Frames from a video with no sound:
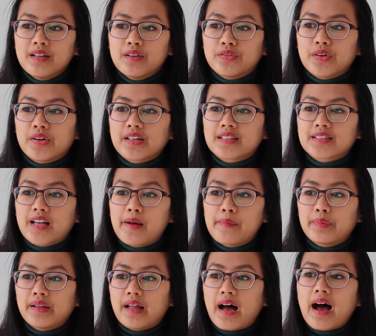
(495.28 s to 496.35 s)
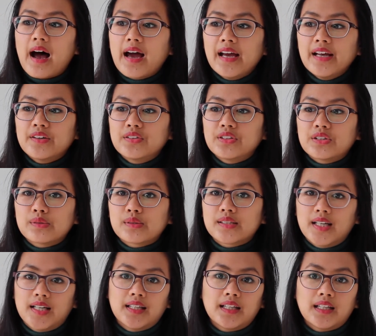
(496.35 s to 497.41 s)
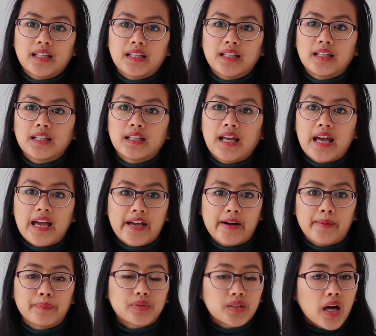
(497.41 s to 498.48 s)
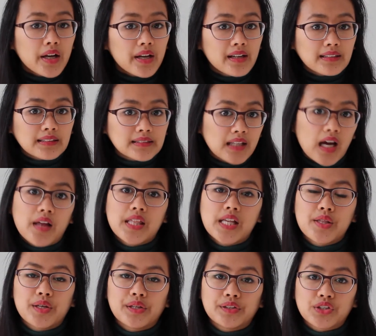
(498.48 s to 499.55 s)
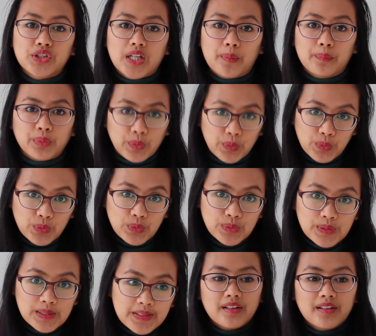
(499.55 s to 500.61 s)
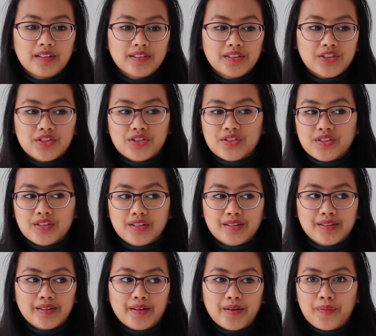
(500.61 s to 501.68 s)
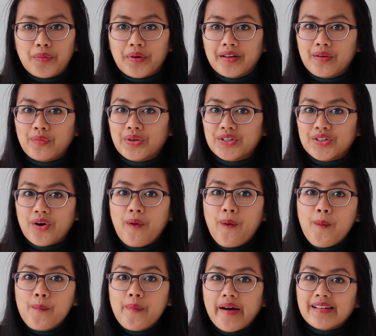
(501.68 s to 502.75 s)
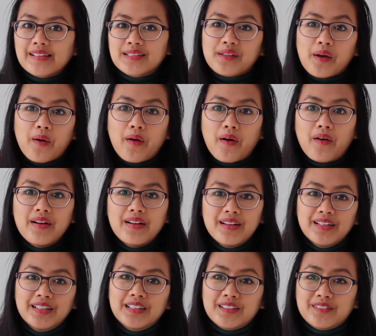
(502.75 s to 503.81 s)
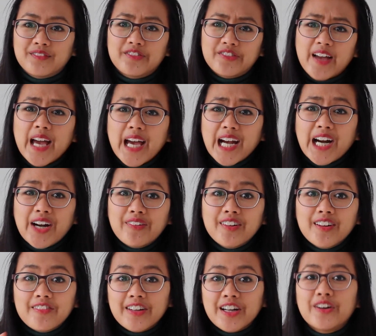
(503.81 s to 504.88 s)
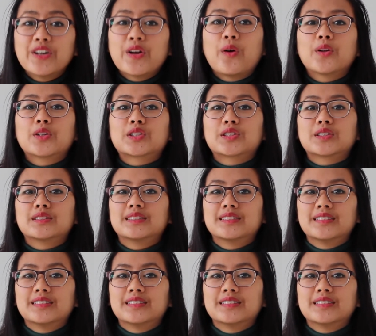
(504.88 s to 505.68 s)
for example, I don't use any hair products other than a shampoo. Just when I went home, I saw a very, very old